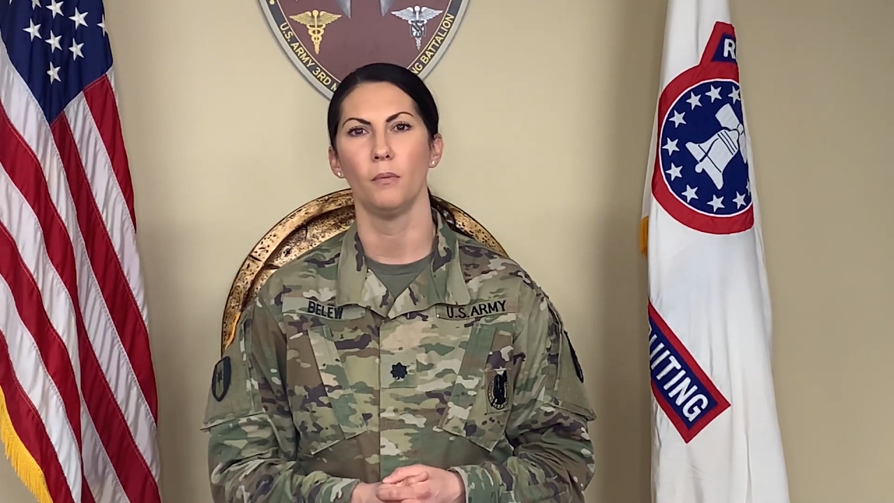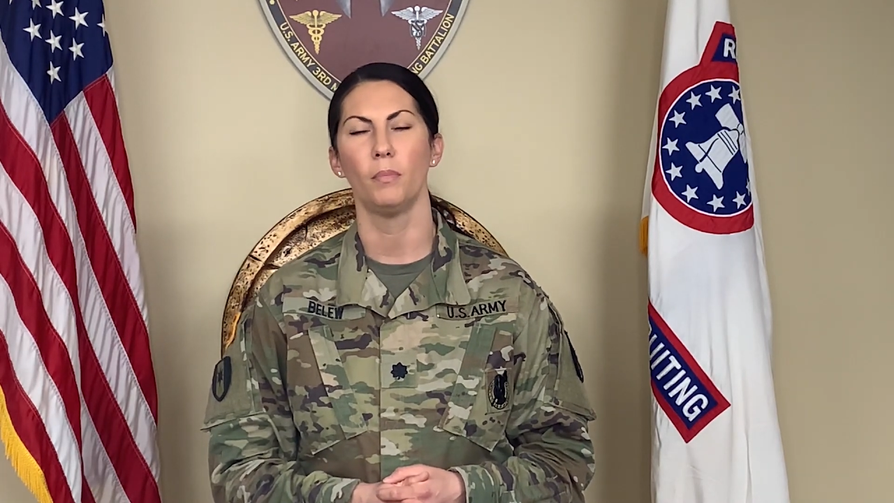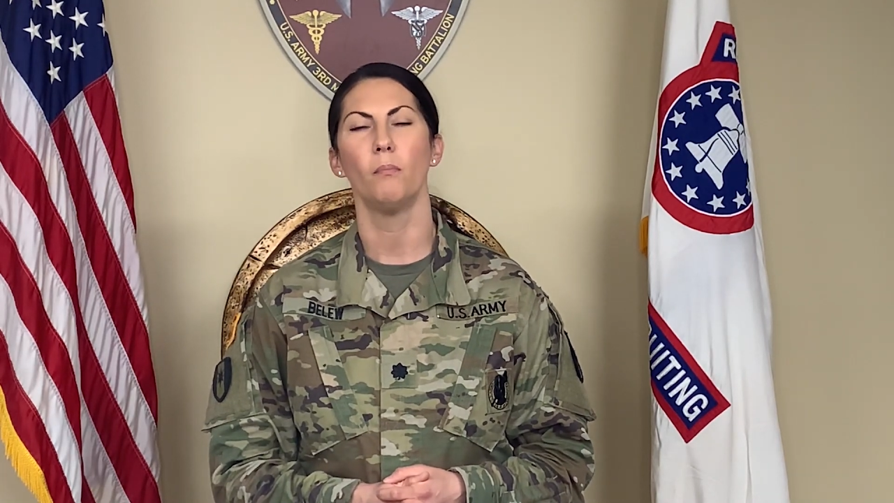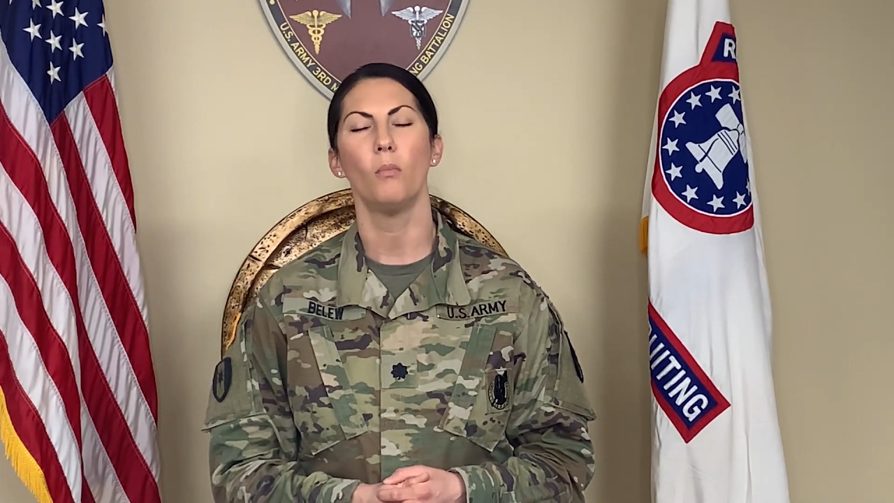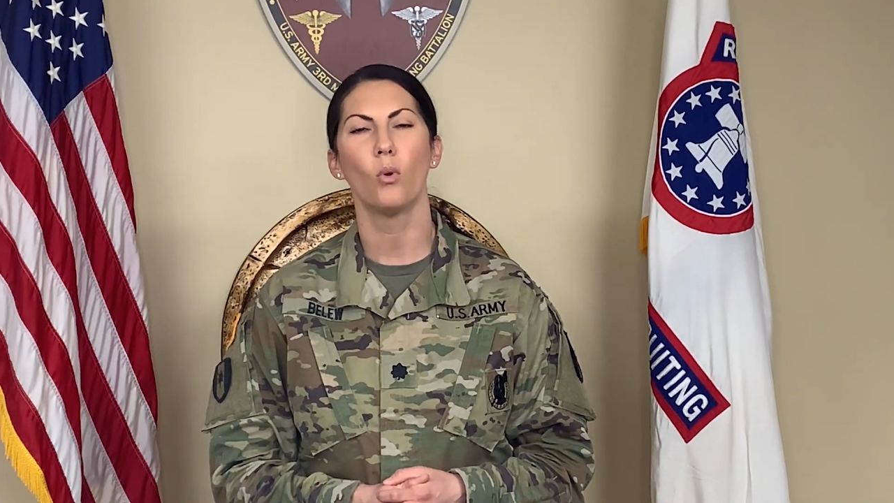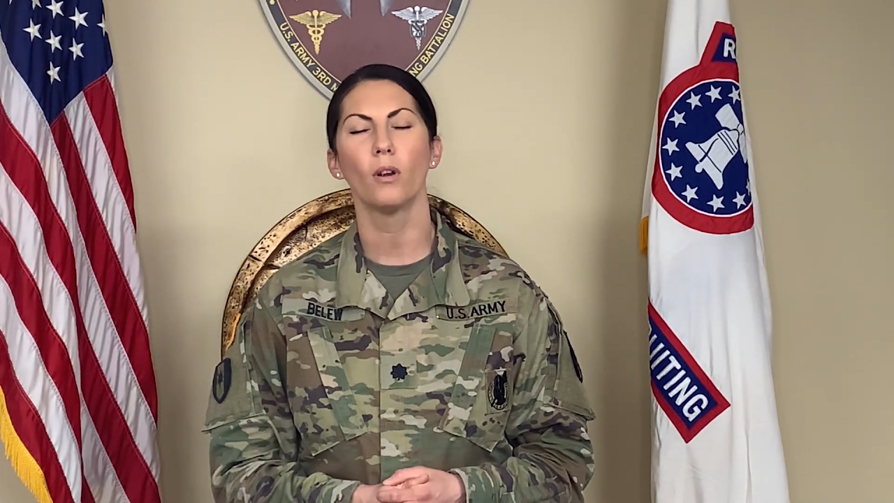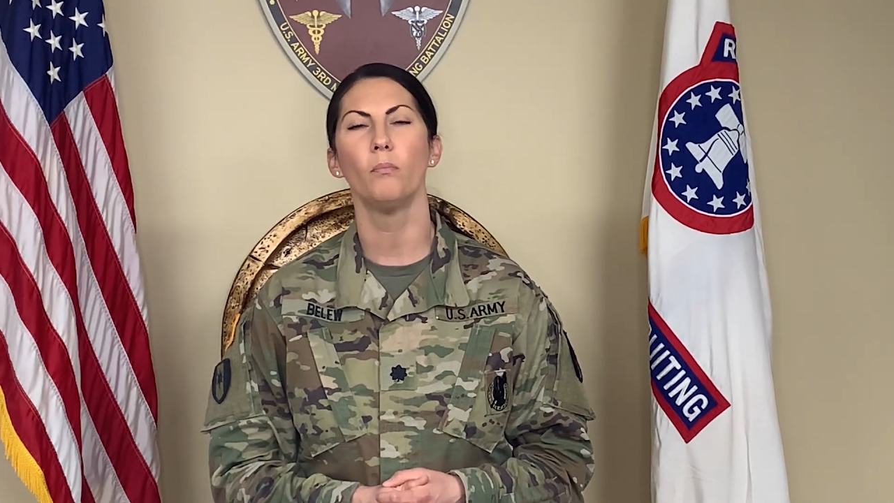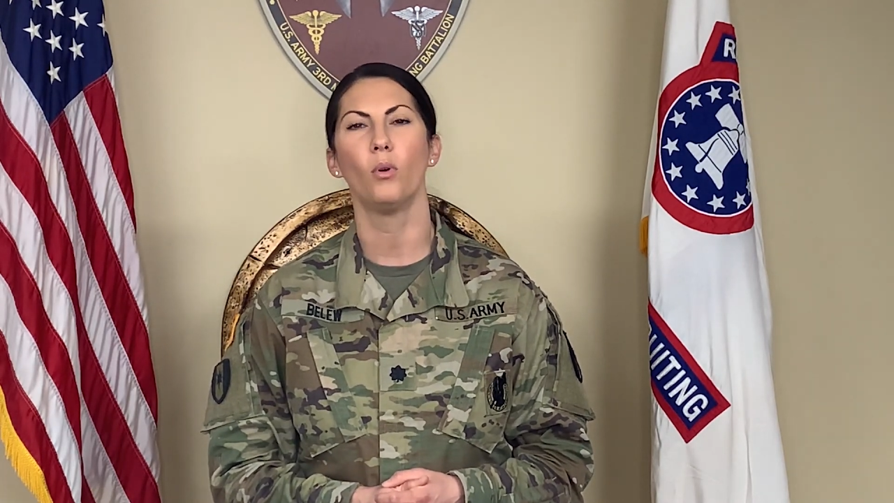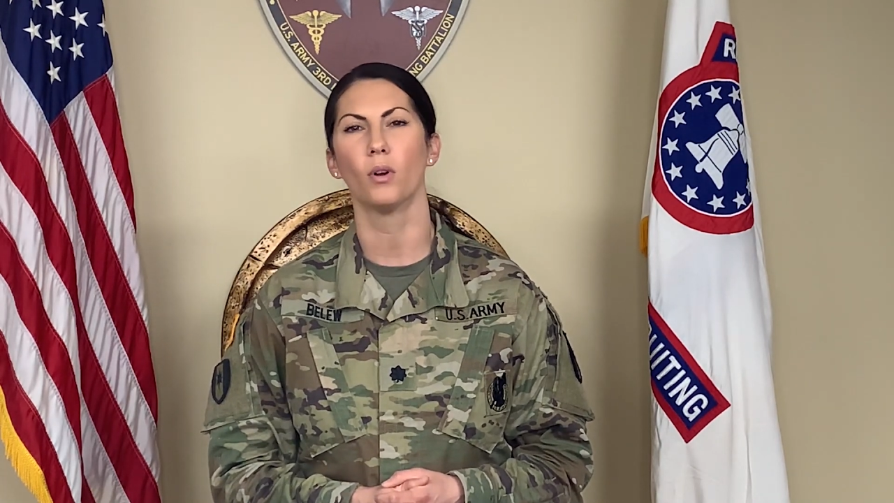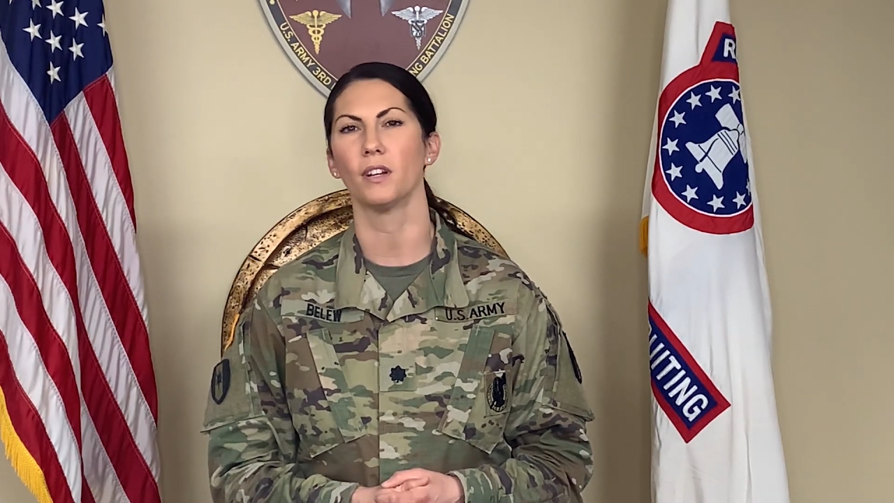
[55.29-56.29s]
But more
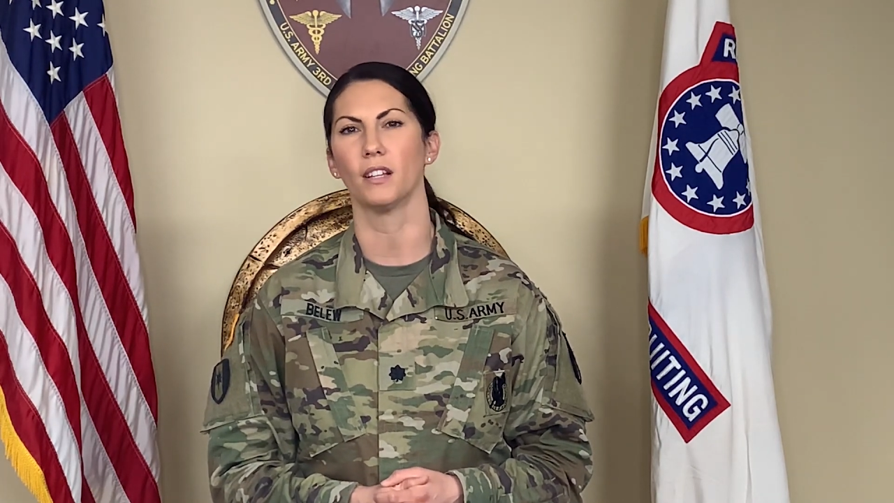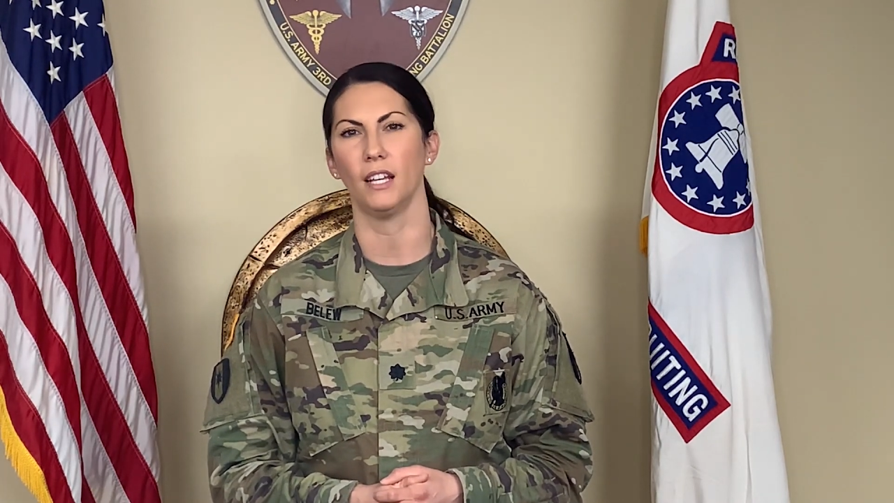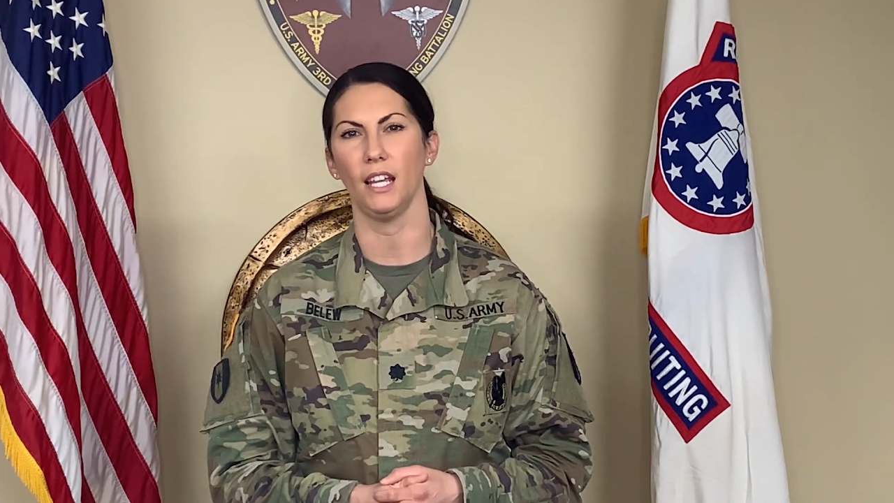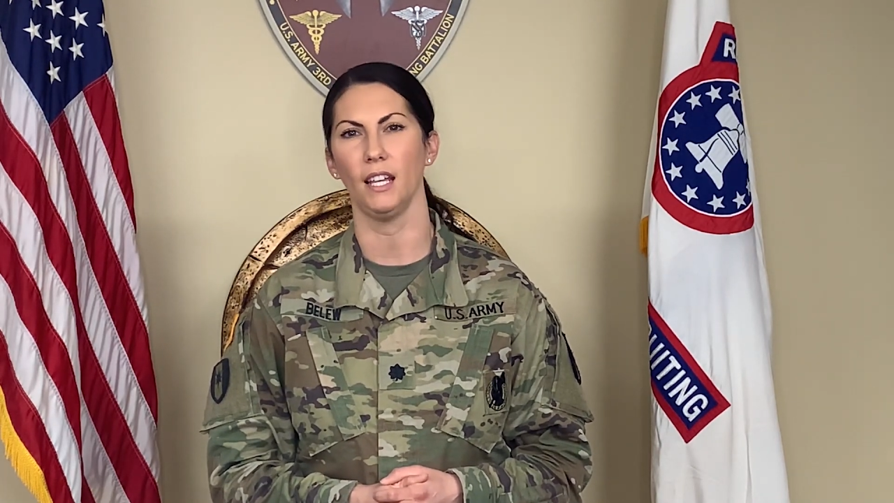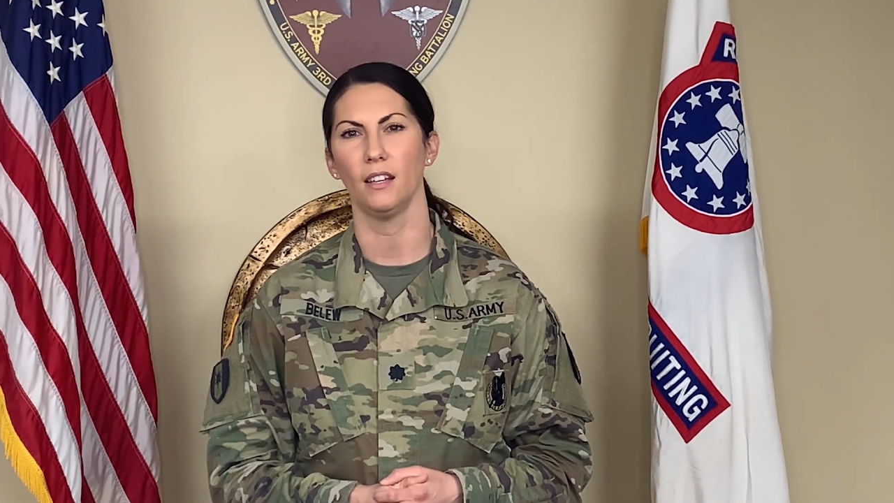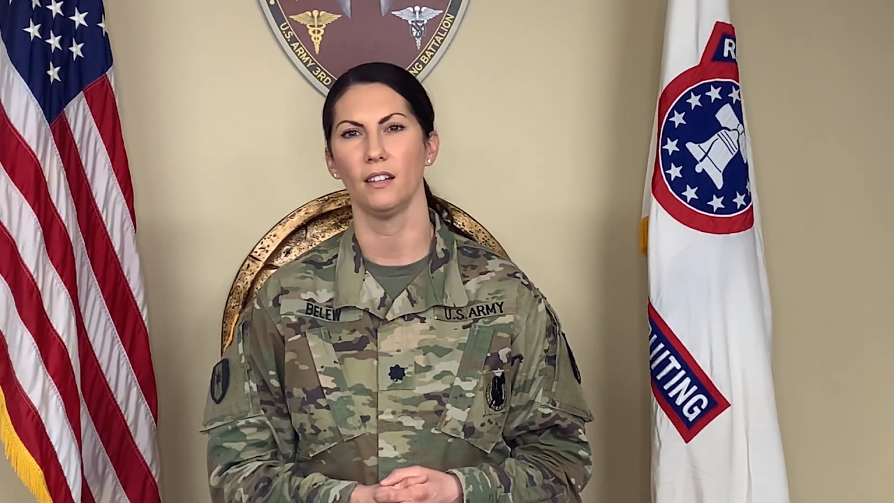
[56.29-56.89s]
importantly,